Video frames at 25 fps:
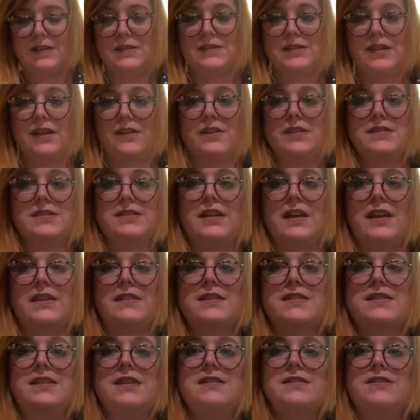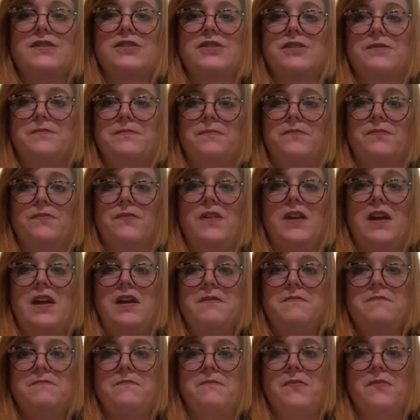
down inside this insert, okay?